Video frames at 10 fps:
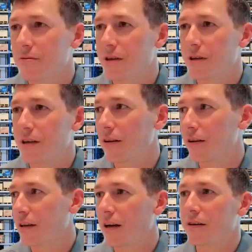be
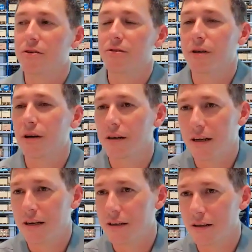allocated to a
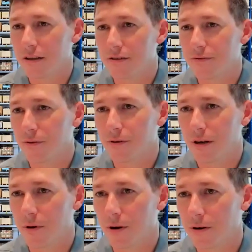data cleanse for
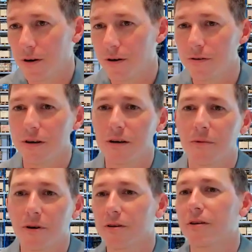MRO, or
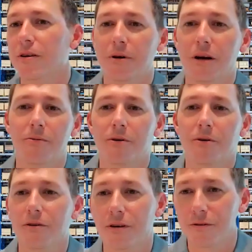
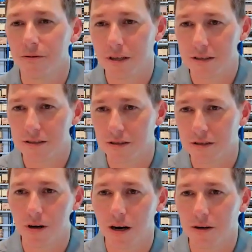MRO never really hits the
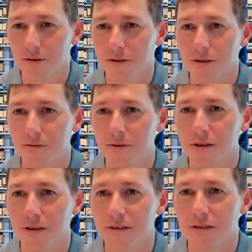priority for
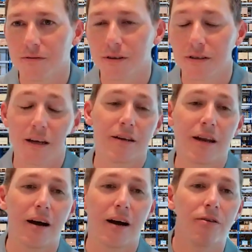it and stuff like that. And
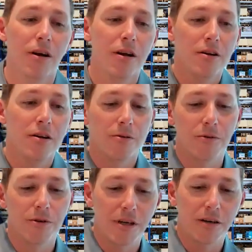now, when
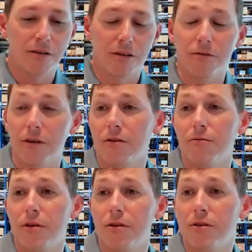we're telling you that you
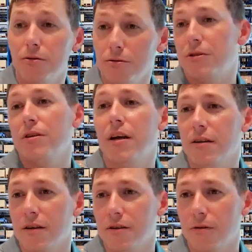can use the data
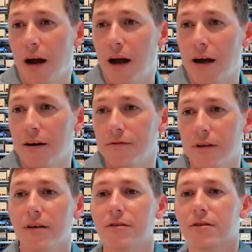that you have to
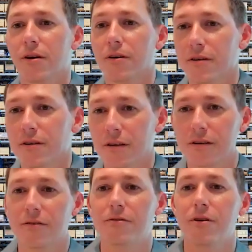get started, that
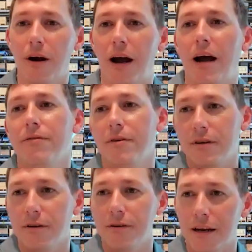you don't have
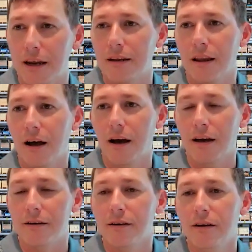to, get in
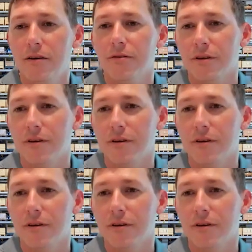line for,